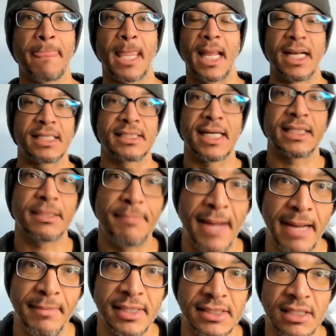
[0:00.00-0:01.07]
And it's not to
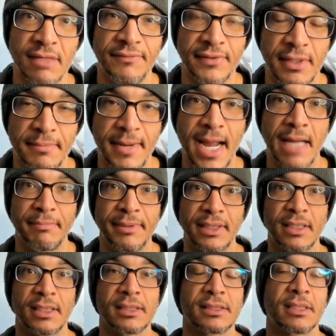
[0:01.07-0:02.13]
pat myself on the back,
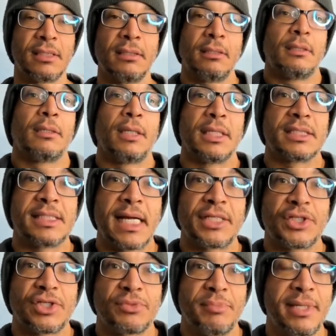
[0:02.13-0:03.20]
because it's not
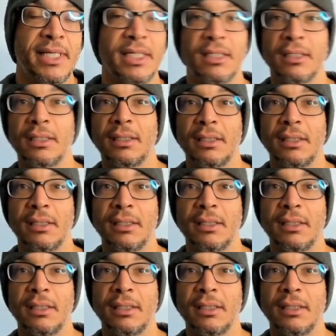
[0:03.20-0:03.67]
just me.